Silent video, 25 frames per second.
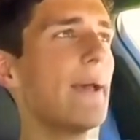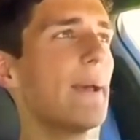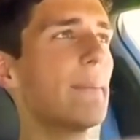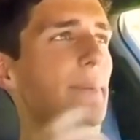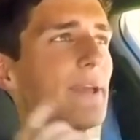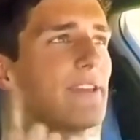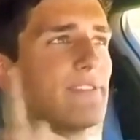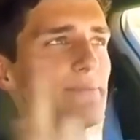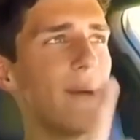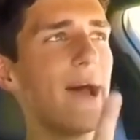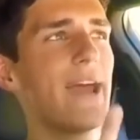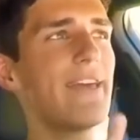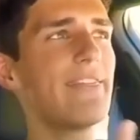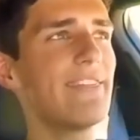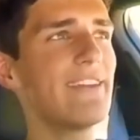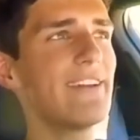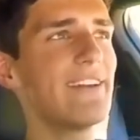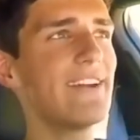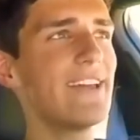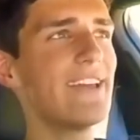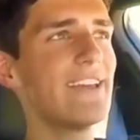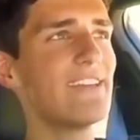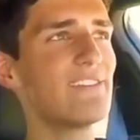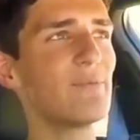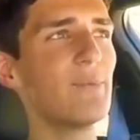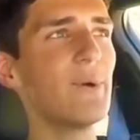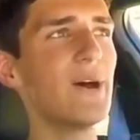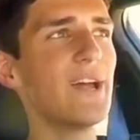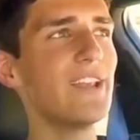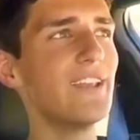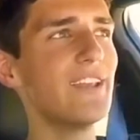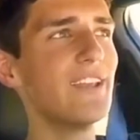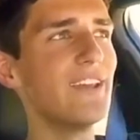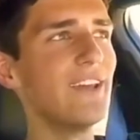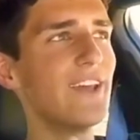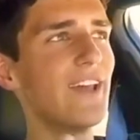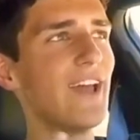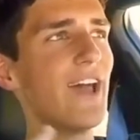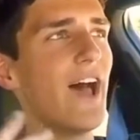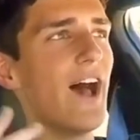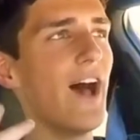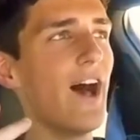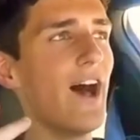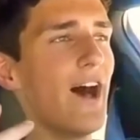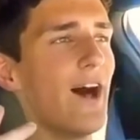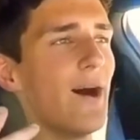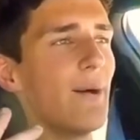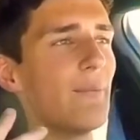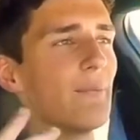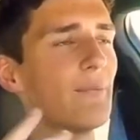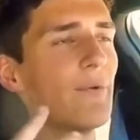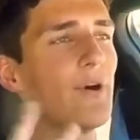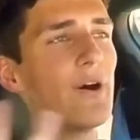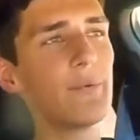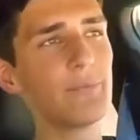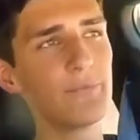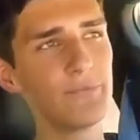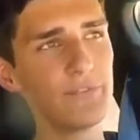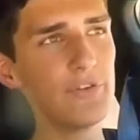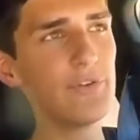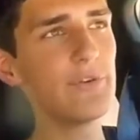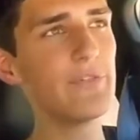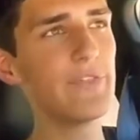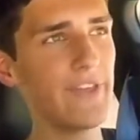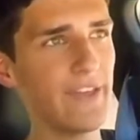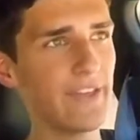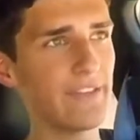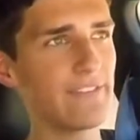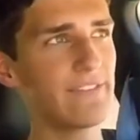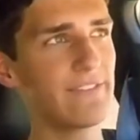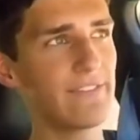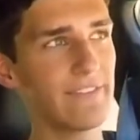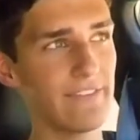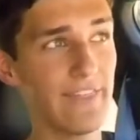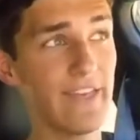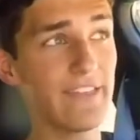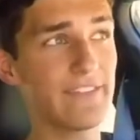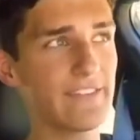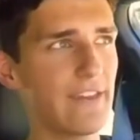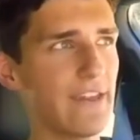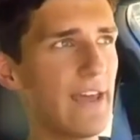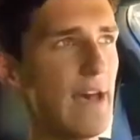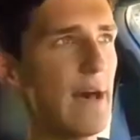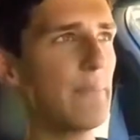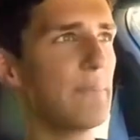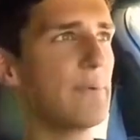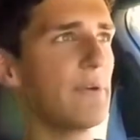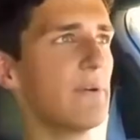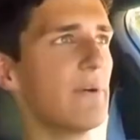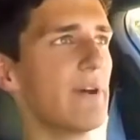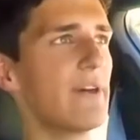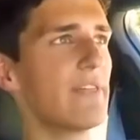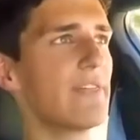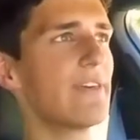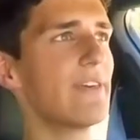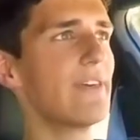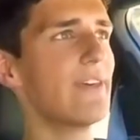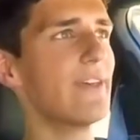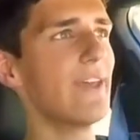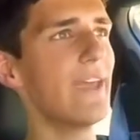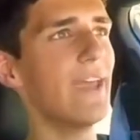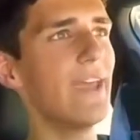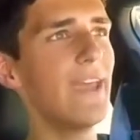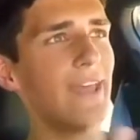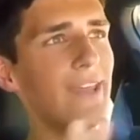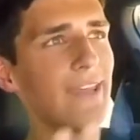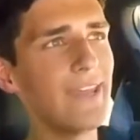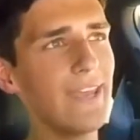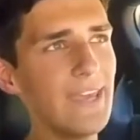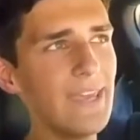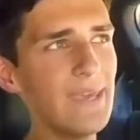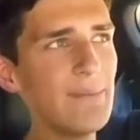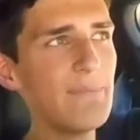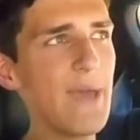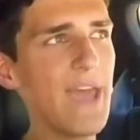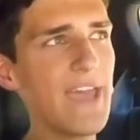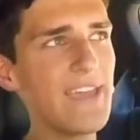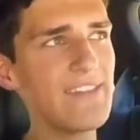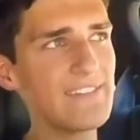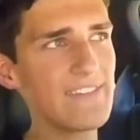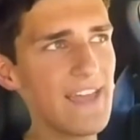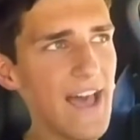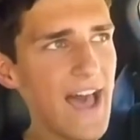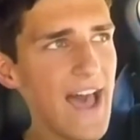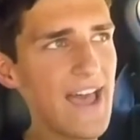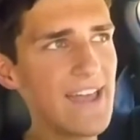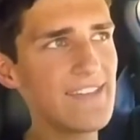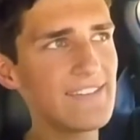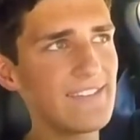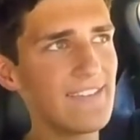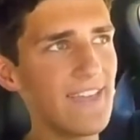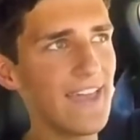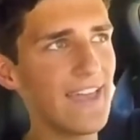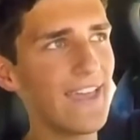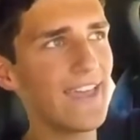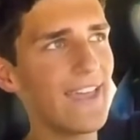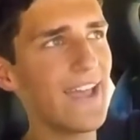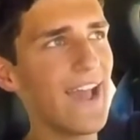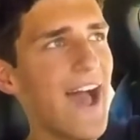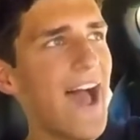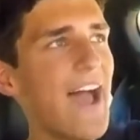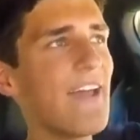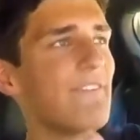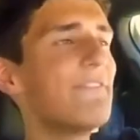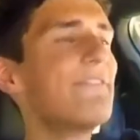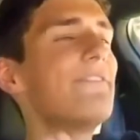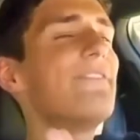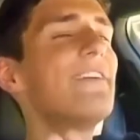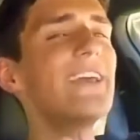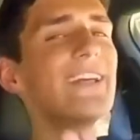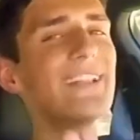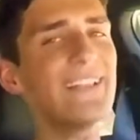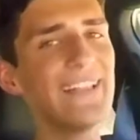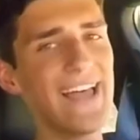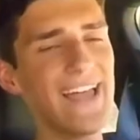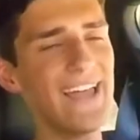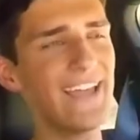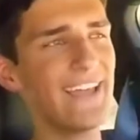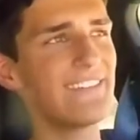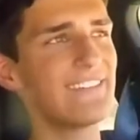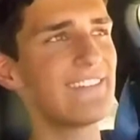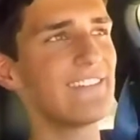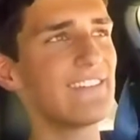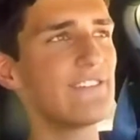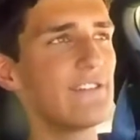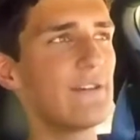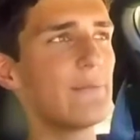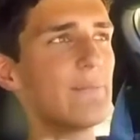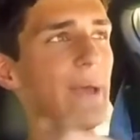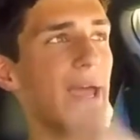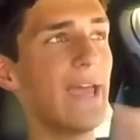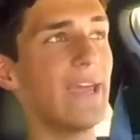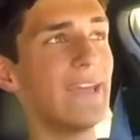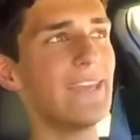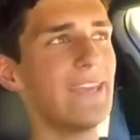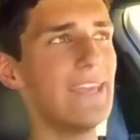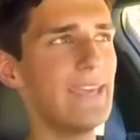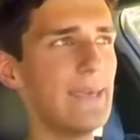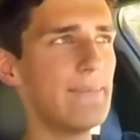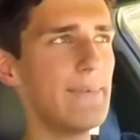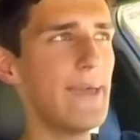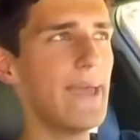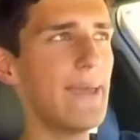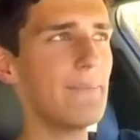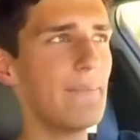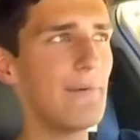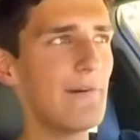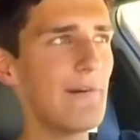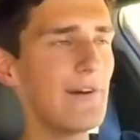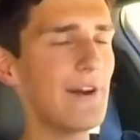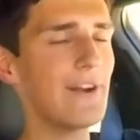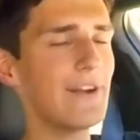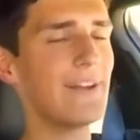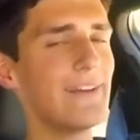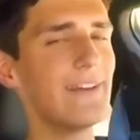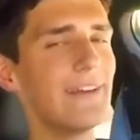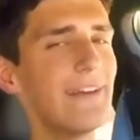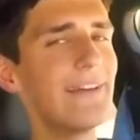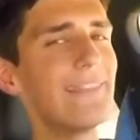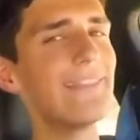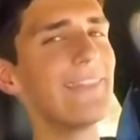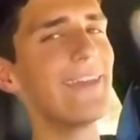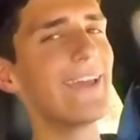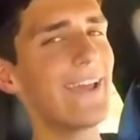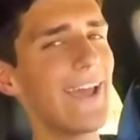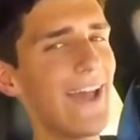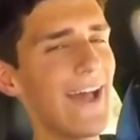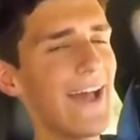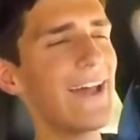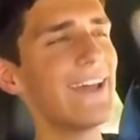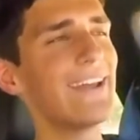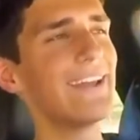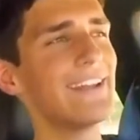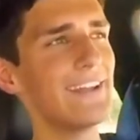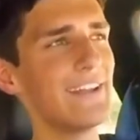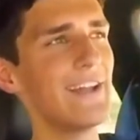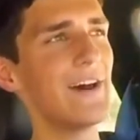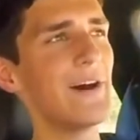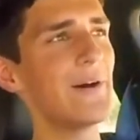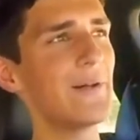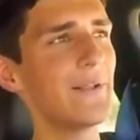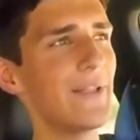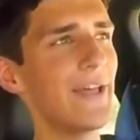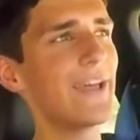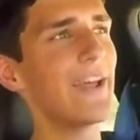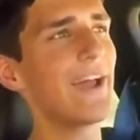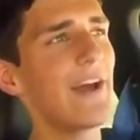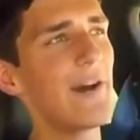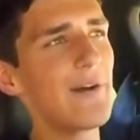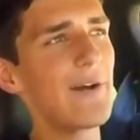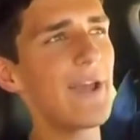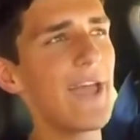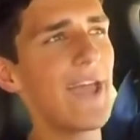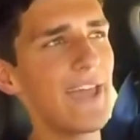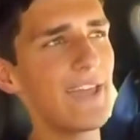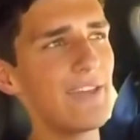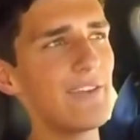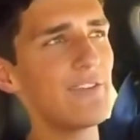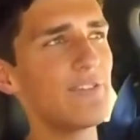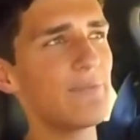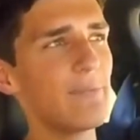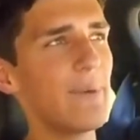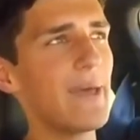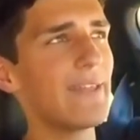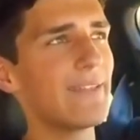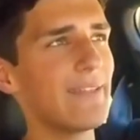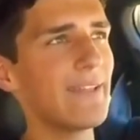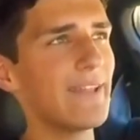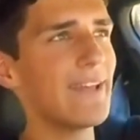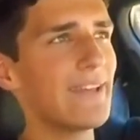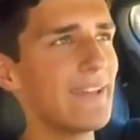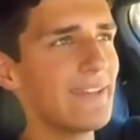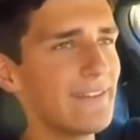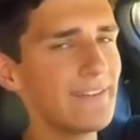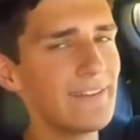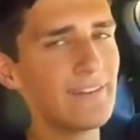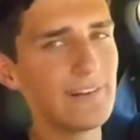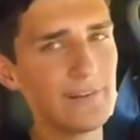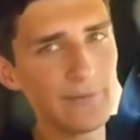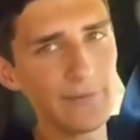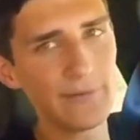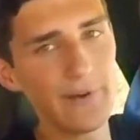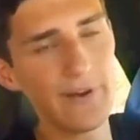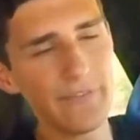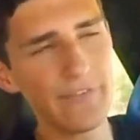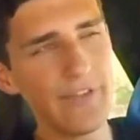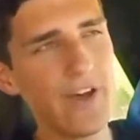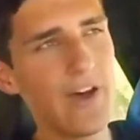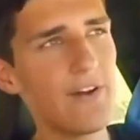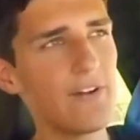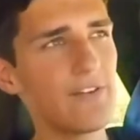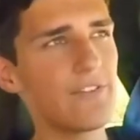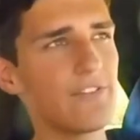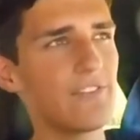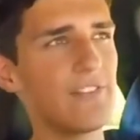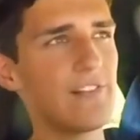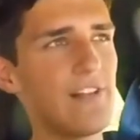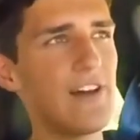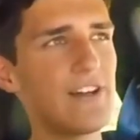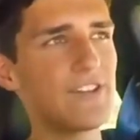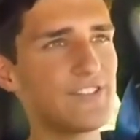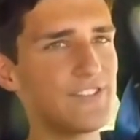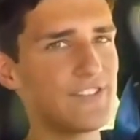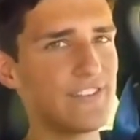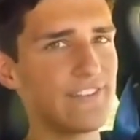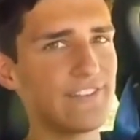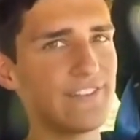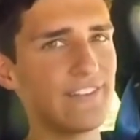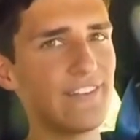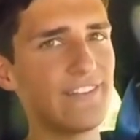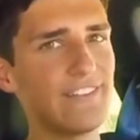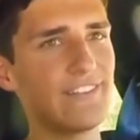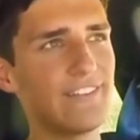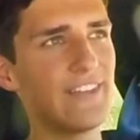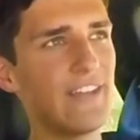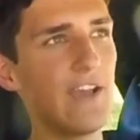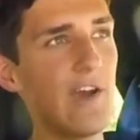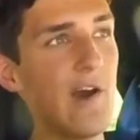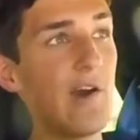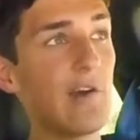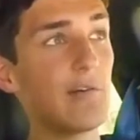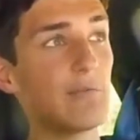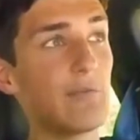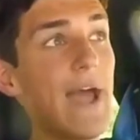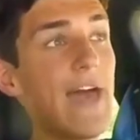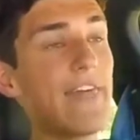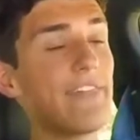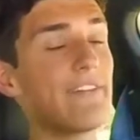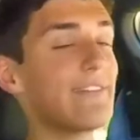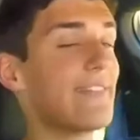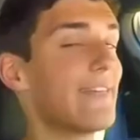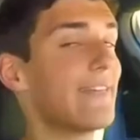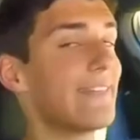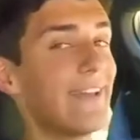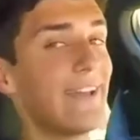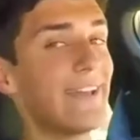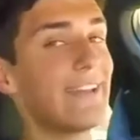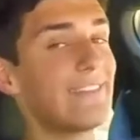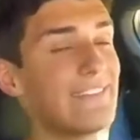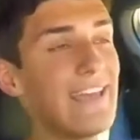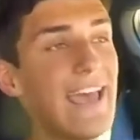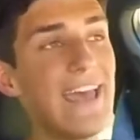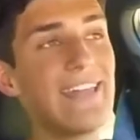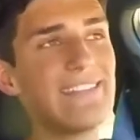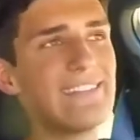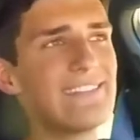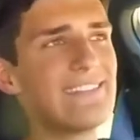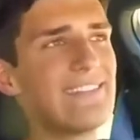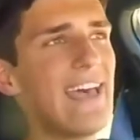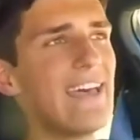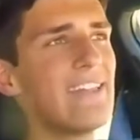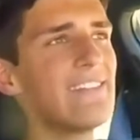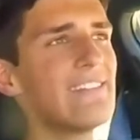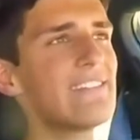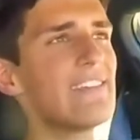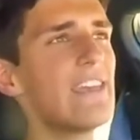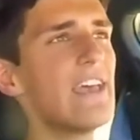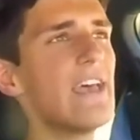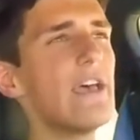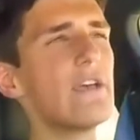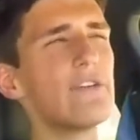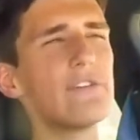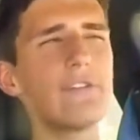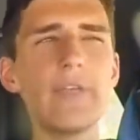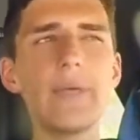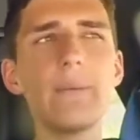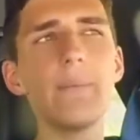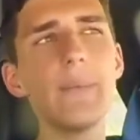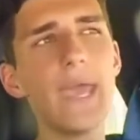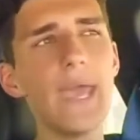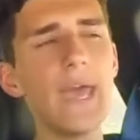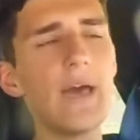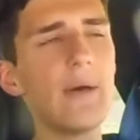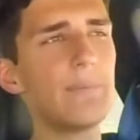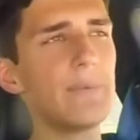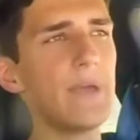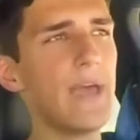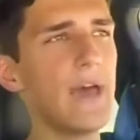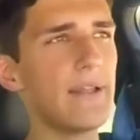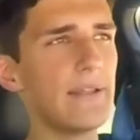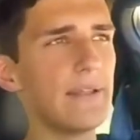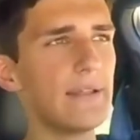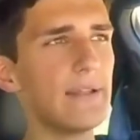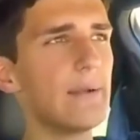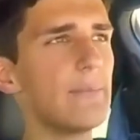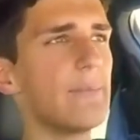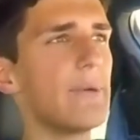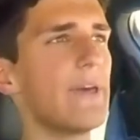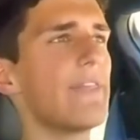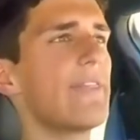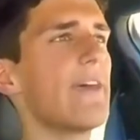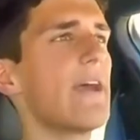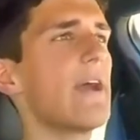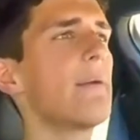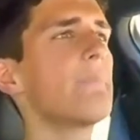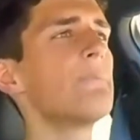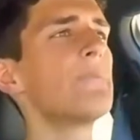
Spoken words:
Because my theory is when, well, two things that's gonna help you with. In eBay's eyes, I feel like since you're paying eBay more, they kind of know like, okay, you spent like, you know, $12 to launch this listing rather than like 10 cents. So they may help you out a little bit there.